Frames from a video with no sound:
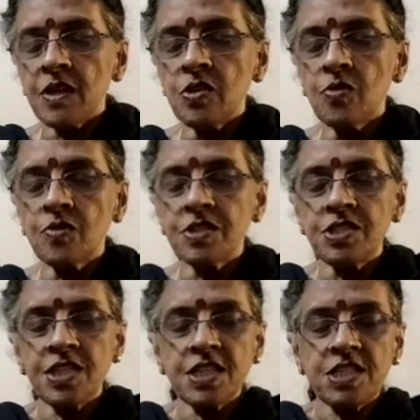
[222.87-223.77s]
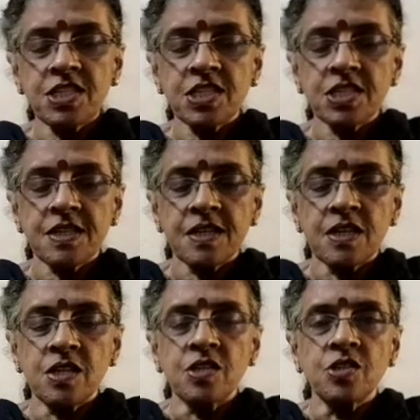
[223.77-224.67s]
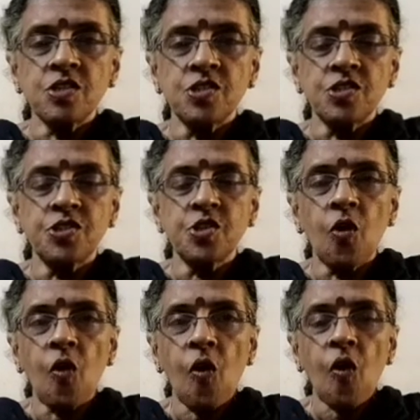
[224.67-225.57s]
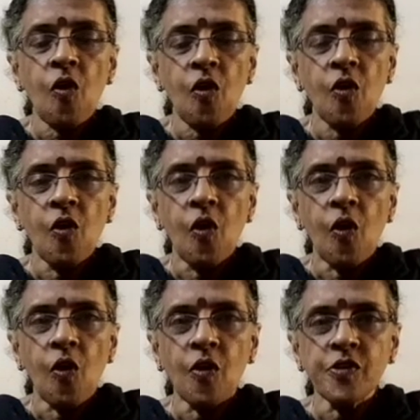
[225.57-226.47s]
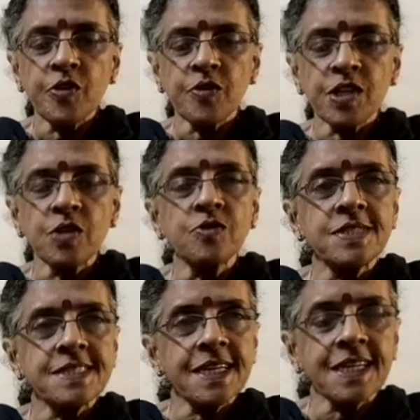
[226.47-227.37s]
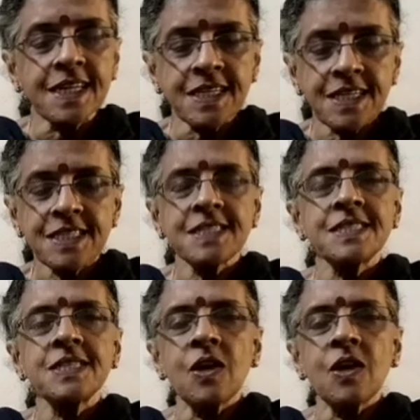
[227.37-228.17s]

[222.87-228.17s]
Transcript: you can just draw, or you can use stickers.